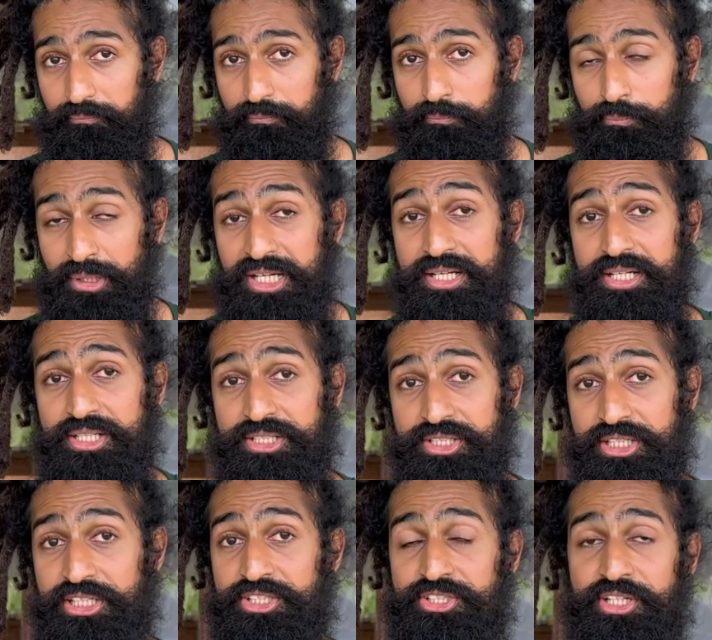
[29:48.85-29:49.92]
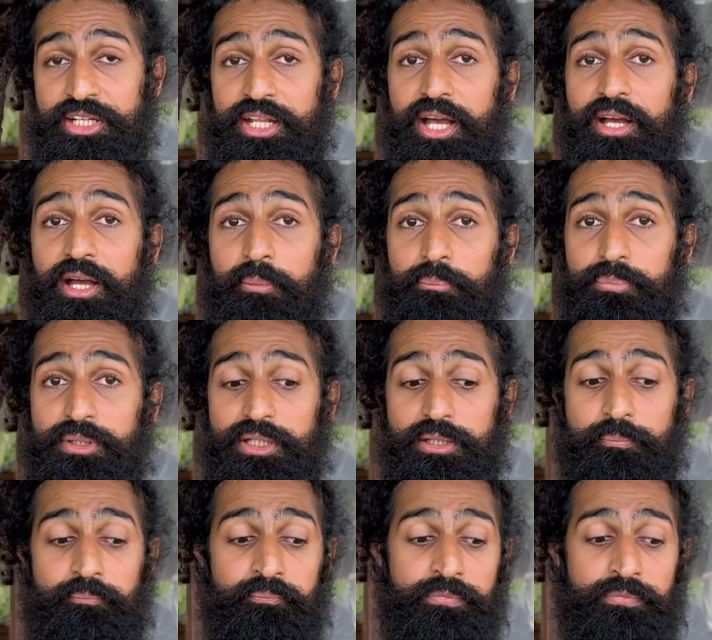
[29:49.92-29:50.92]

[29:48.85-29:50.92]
British East India Company.